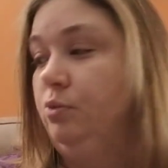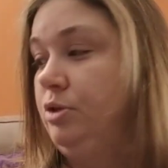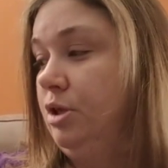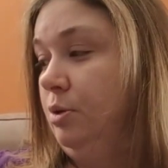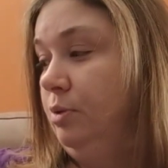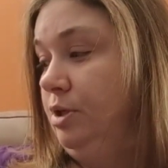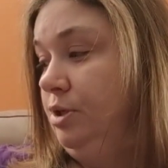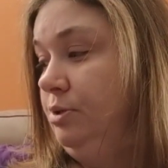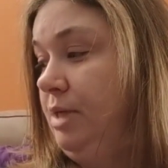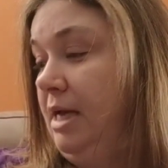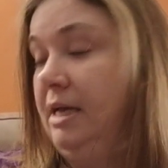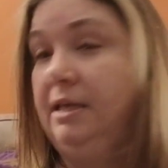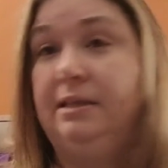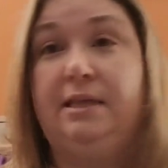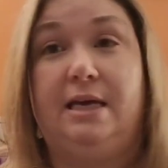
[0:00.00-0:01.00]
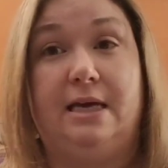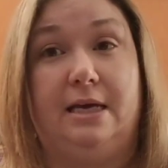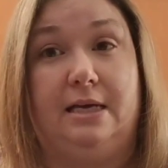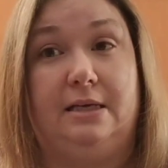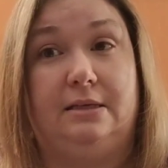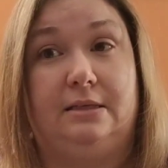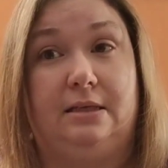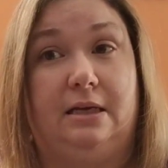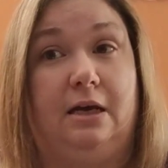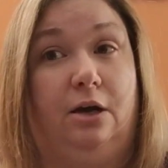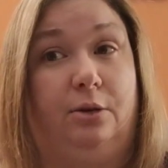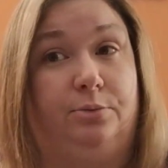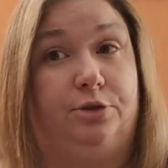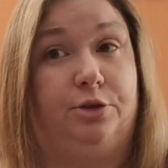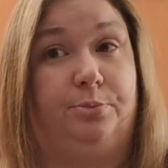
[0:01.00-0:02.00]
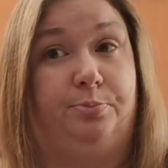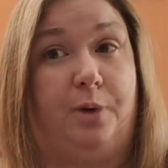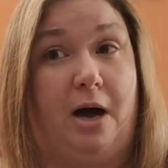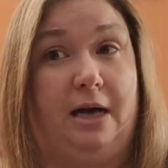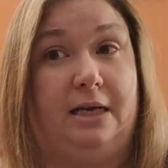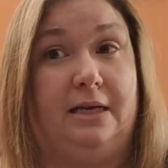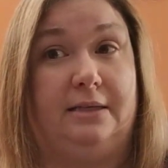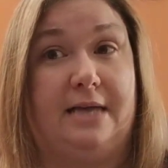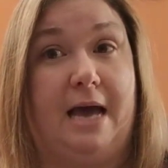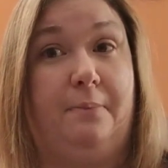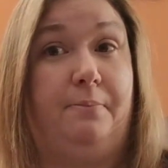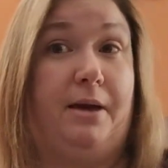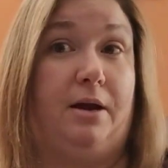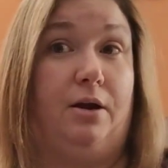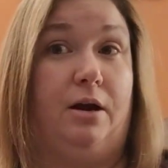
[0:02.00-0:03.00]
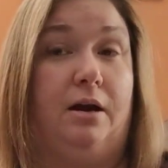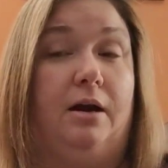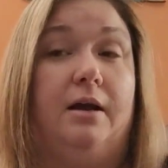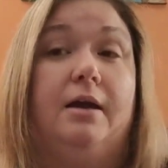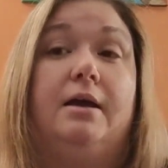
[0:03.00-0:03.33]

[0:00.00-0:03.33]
so when you take these, it helps your body adapt better.